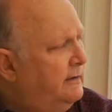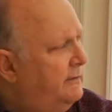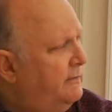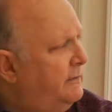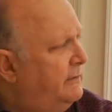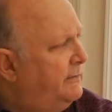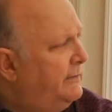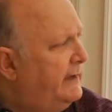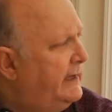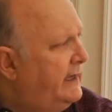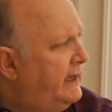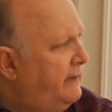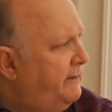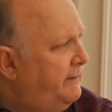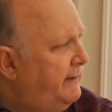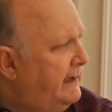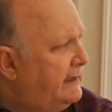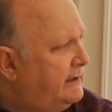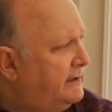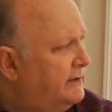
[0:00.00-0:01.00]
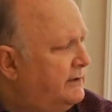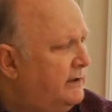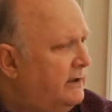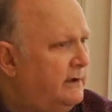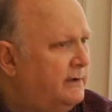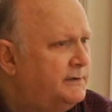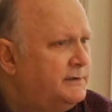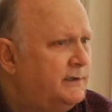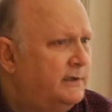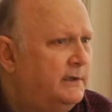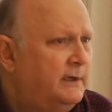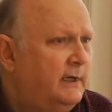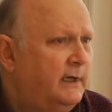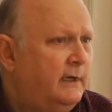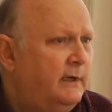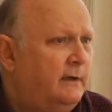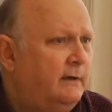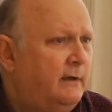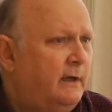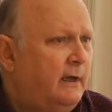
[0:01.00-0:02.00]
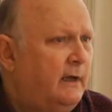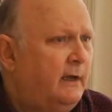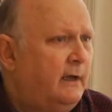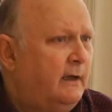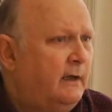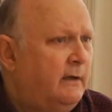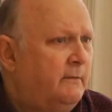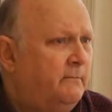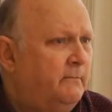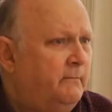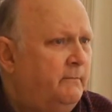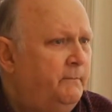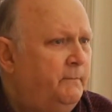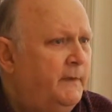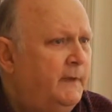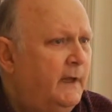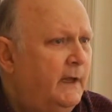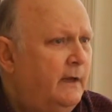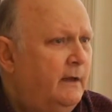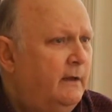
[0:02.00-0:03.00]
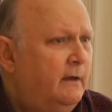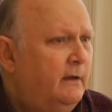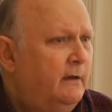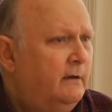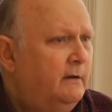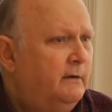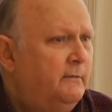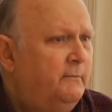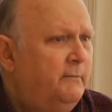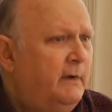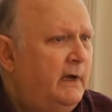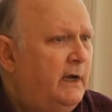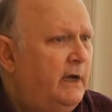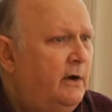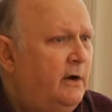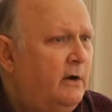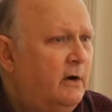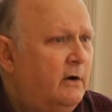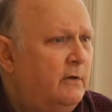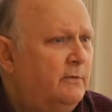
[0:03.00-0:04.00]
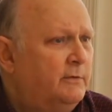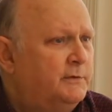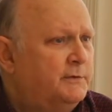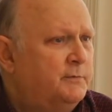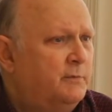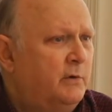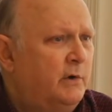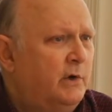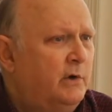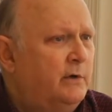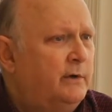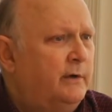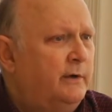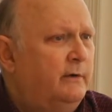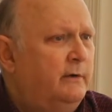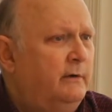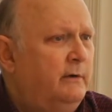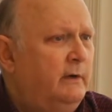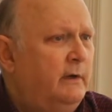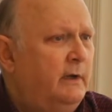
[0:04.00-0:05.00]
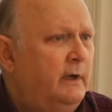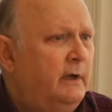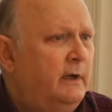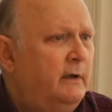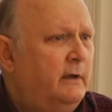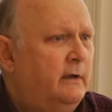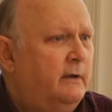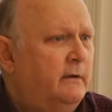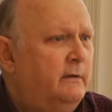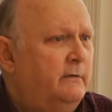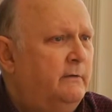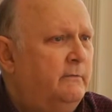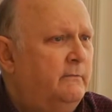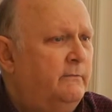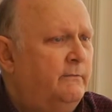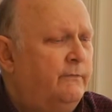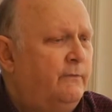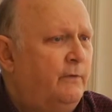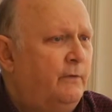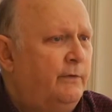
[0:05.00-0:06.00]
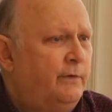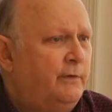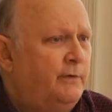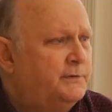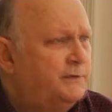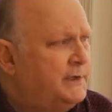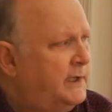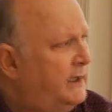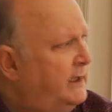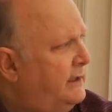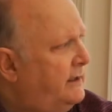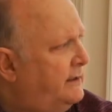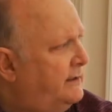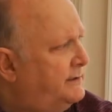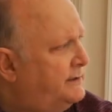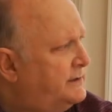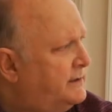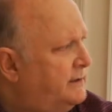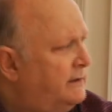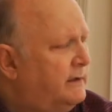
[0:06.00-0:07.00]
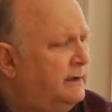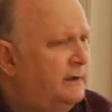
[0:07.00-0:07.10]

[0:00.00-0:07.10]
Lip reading: when we got back to Tulsa, Tina, my heart was broken for those Indians, the